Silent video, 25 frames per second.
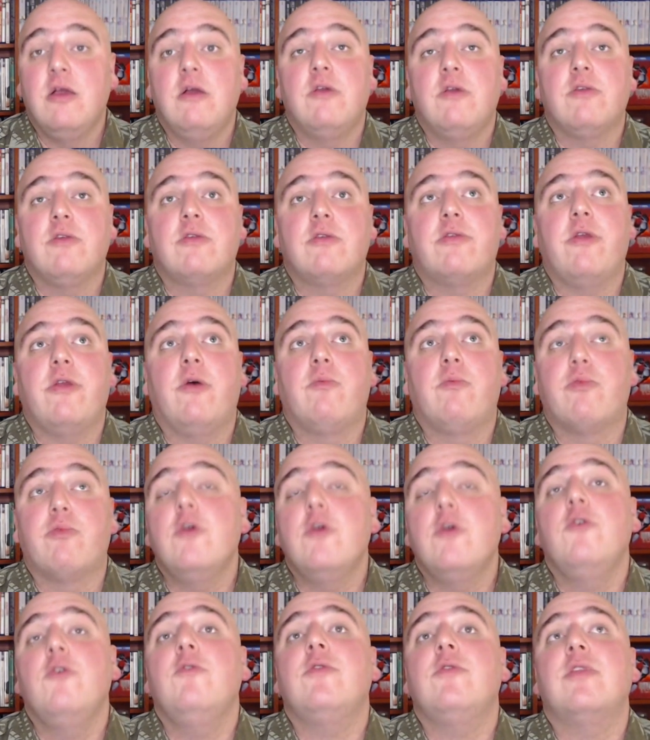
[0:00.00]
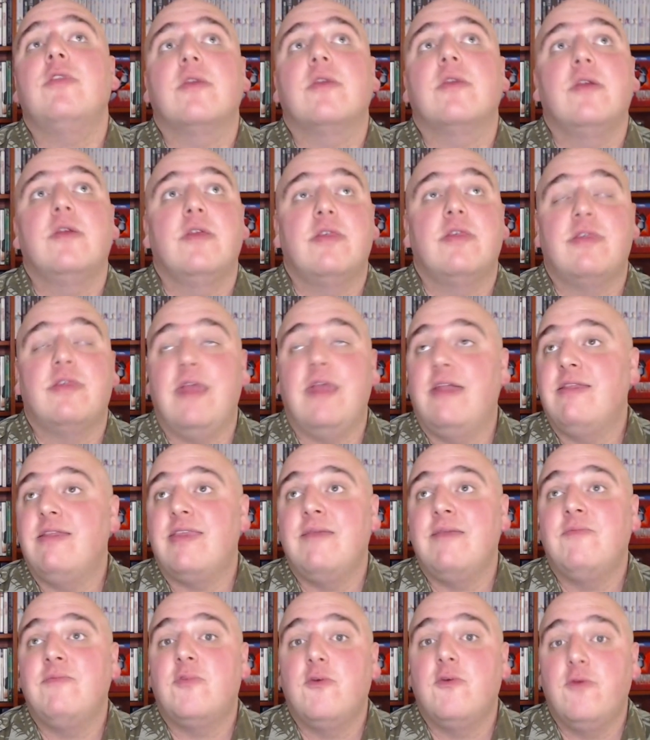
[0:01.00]
So Bruce sends him
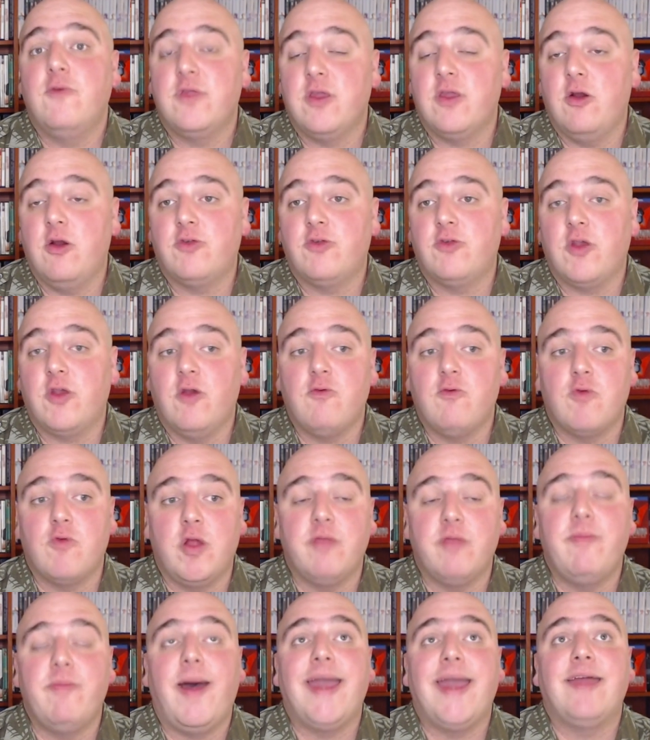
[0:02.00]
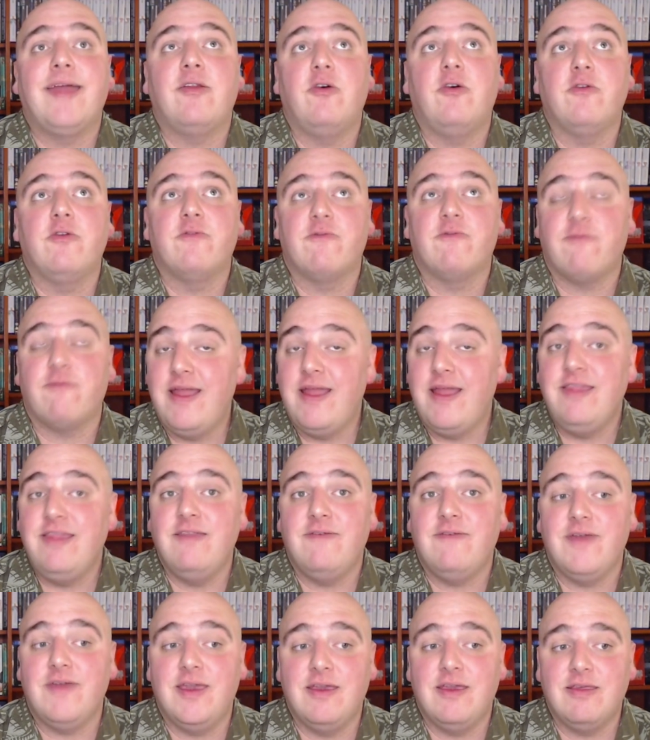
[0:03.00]
to a dojo run by an old friend of
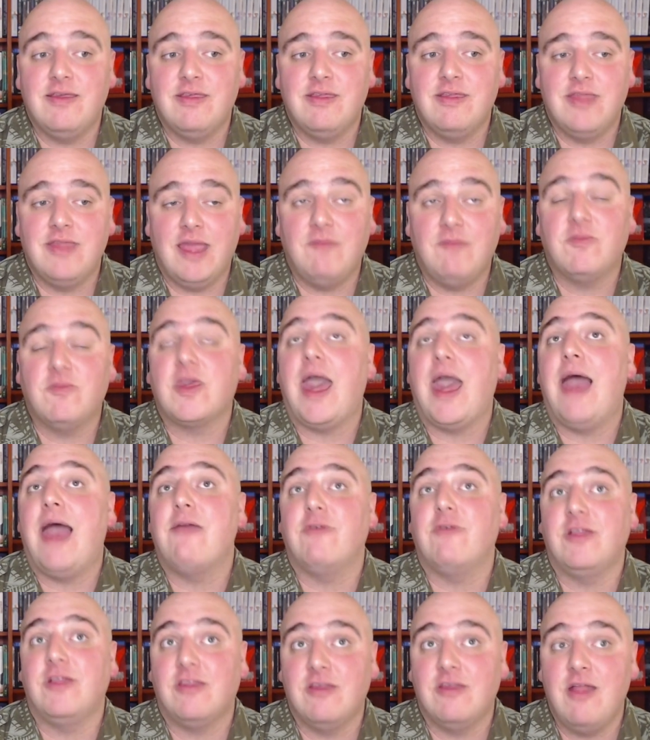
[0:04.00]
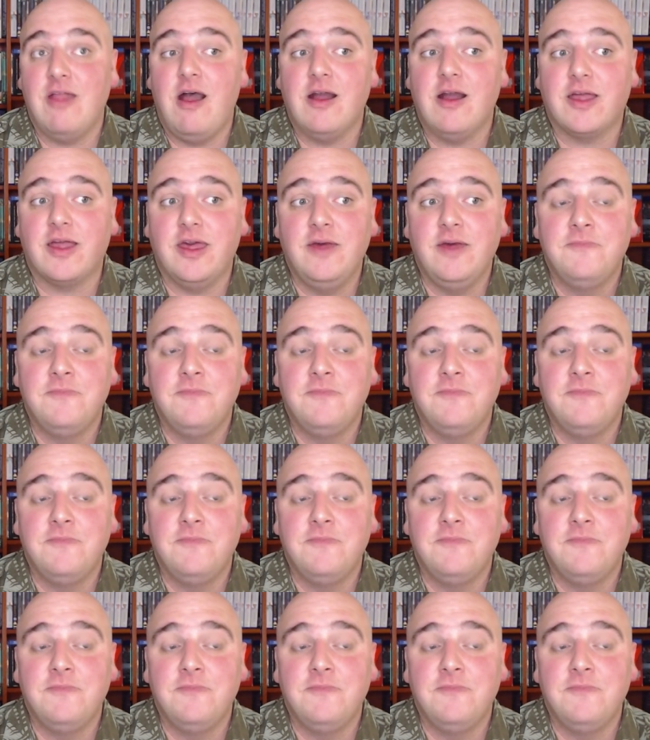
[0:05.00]
his named Kairi Tanaga